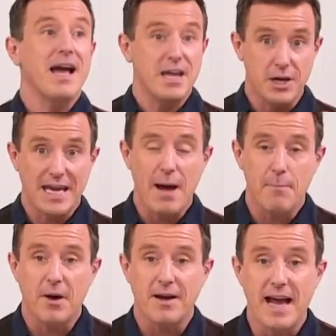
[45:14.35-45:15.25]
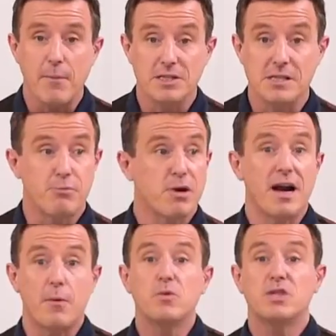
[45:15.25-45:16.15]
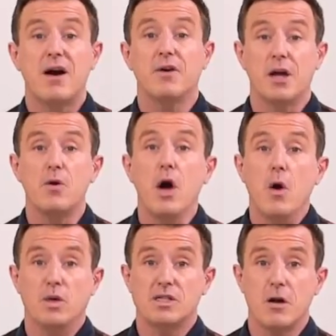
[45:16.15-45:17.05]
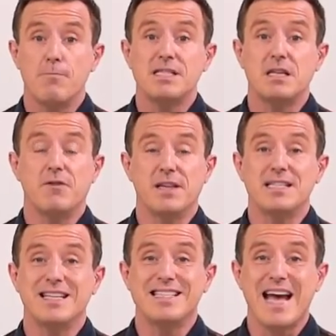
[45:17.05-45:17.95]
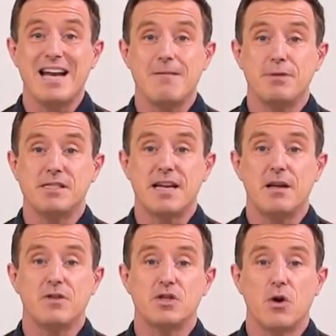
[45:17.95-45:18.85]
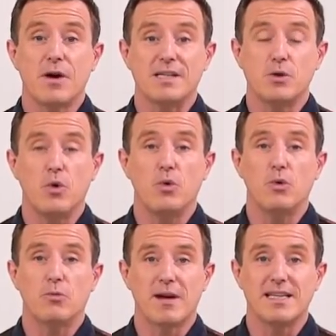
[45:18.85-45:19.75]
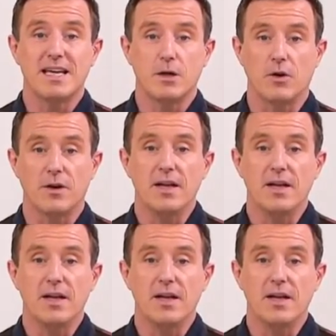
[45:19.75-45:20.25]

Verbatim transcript: You can buy now, which is brilliant. I will tell you, we're so busy for this that ten percent of the stock has already gone.